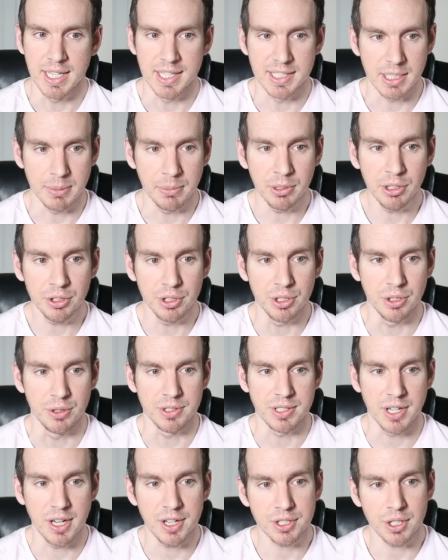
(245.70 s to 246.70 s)
In some other
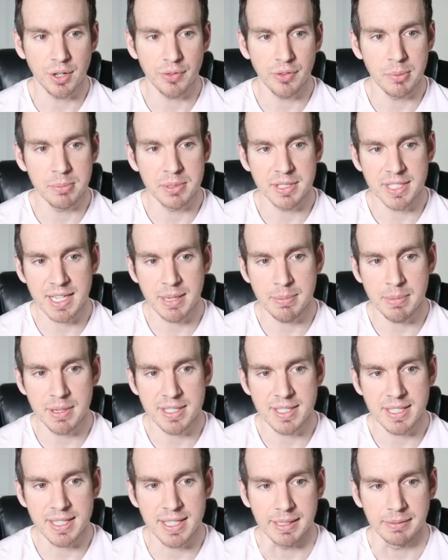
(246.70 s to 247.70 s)
news, also from
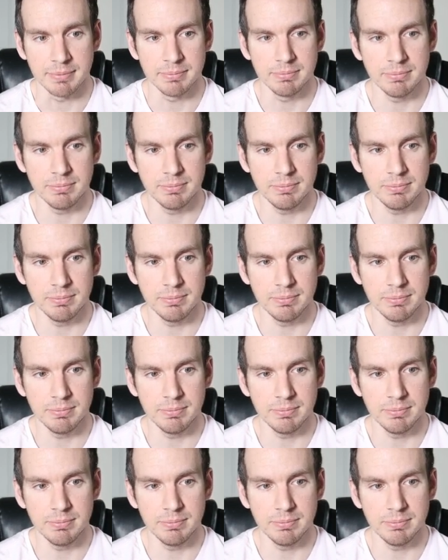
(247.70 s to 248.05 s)
CNBC,